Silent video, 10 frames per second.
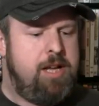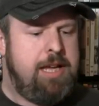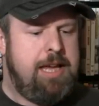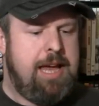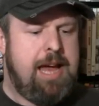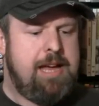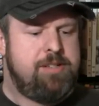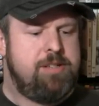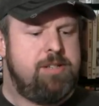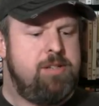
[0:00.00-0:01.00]
he
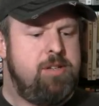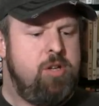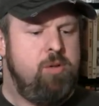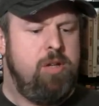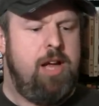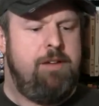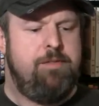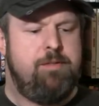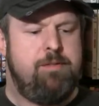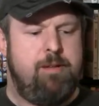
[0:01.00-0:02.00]
asks, you
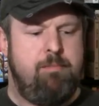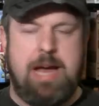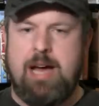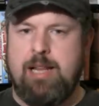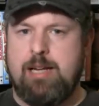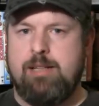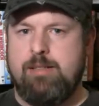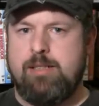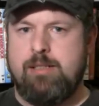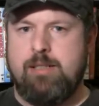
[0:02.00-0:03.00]
love Malick.
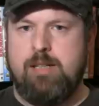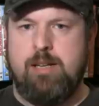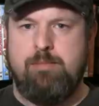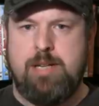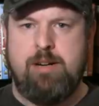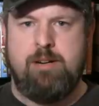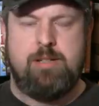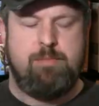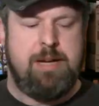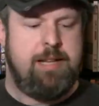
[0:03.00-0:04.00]

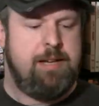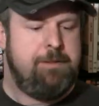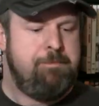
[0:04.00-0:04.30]
Terrence Malick.